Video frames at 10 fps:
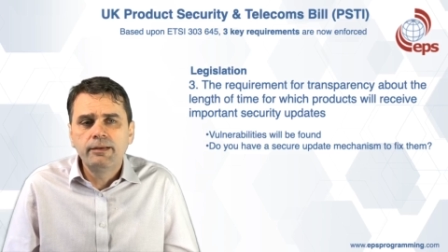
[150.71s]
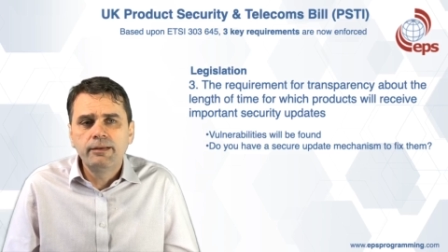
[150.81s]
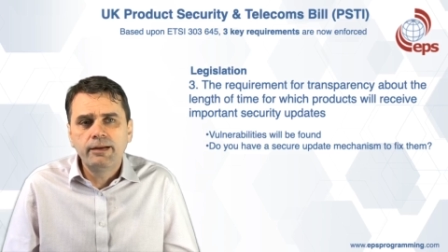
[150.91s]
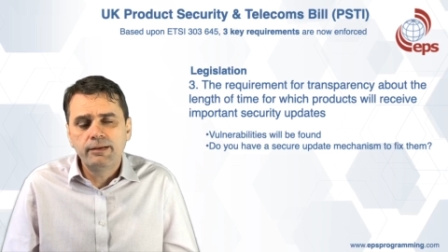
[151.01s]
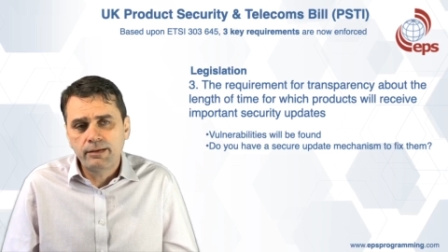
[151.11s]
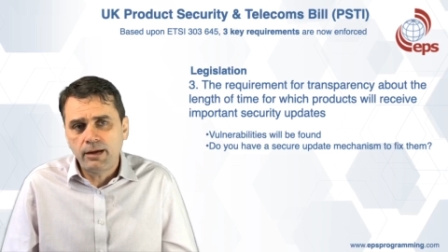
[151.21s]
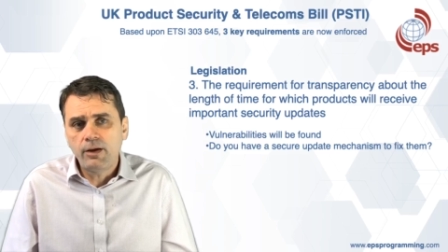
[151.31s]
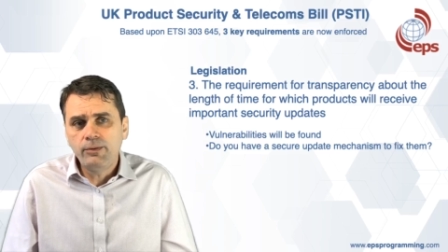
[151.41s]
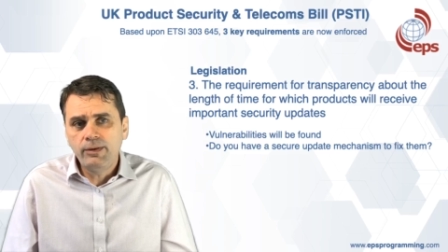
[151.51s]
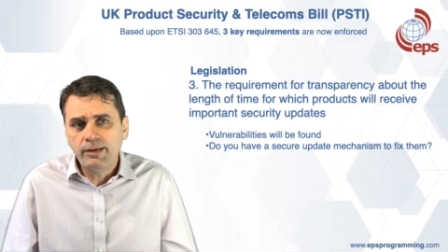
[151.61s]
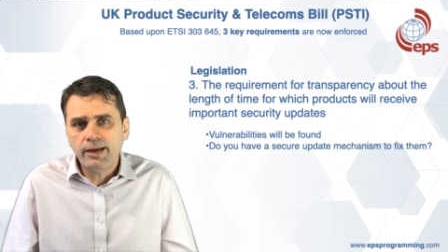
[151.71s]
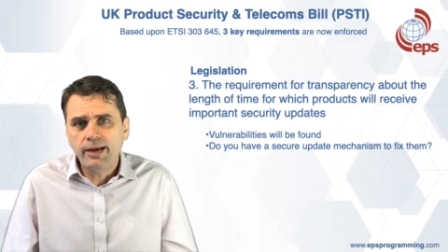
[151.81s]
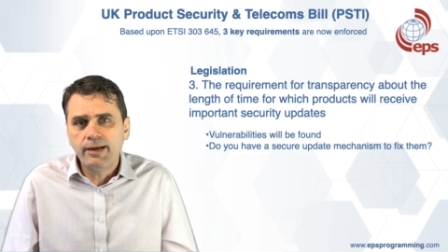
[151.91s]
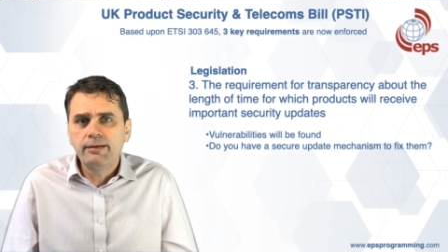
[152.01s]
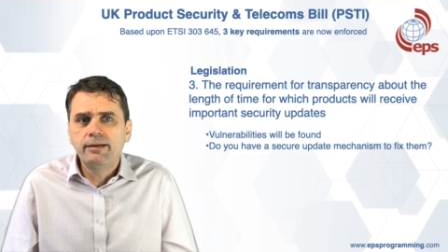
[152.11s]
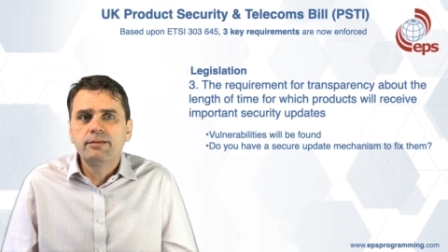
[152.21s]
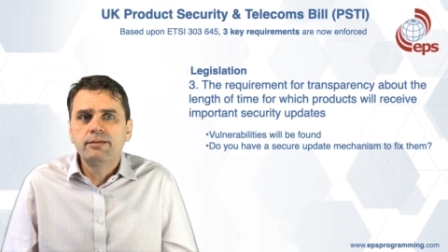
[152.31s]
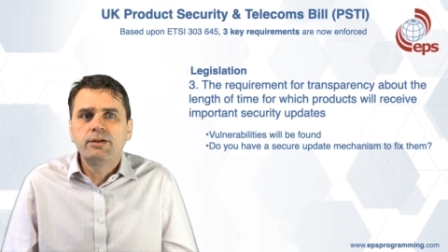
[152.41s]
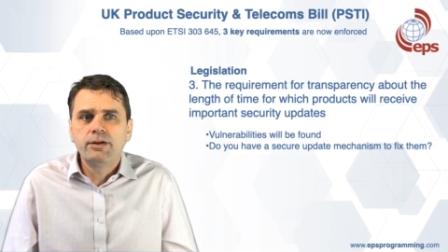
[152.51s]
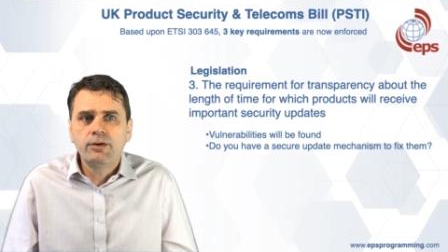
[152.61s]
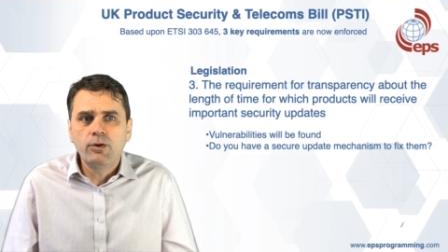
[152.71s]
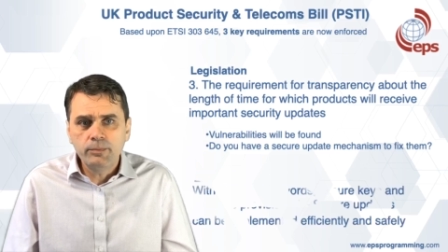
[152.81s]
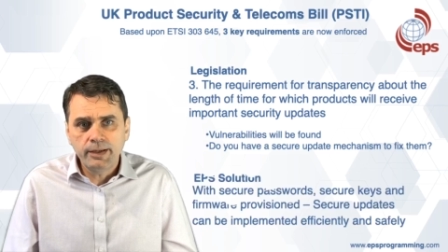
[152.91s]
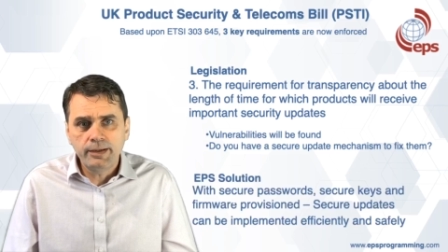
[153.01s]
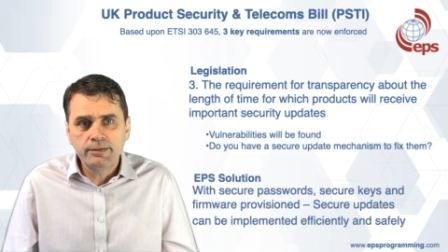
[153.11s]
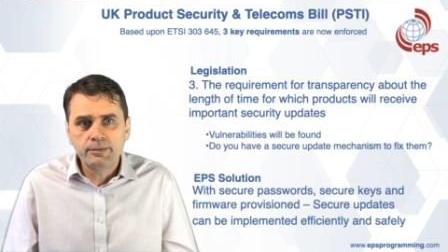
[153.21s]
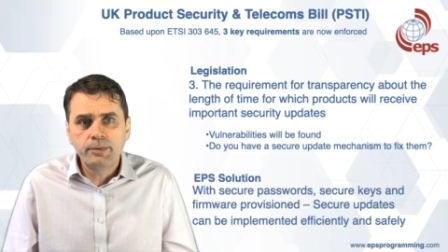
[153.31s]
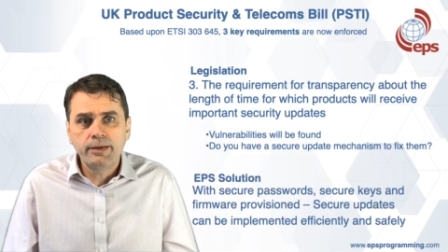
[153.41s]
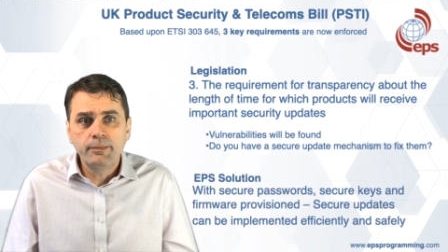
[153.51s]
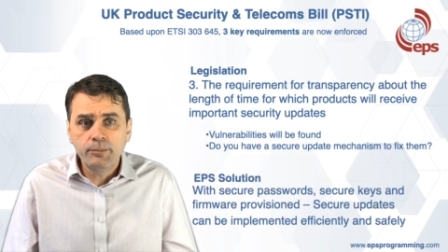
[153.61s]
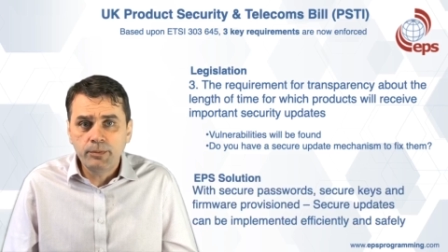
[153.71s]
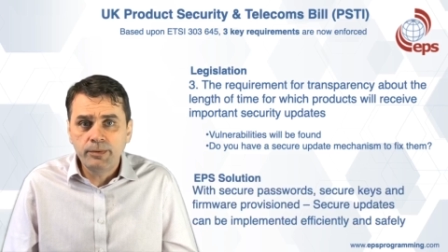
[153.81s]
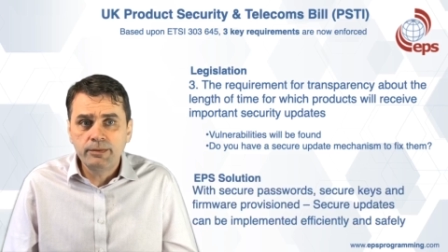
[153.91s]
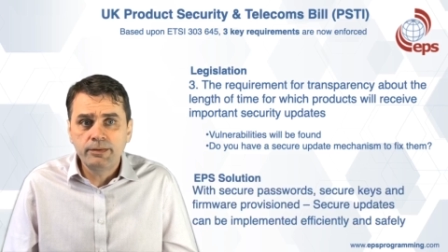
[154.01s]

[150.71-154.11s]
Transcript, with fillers: then only then can secure updates be implemented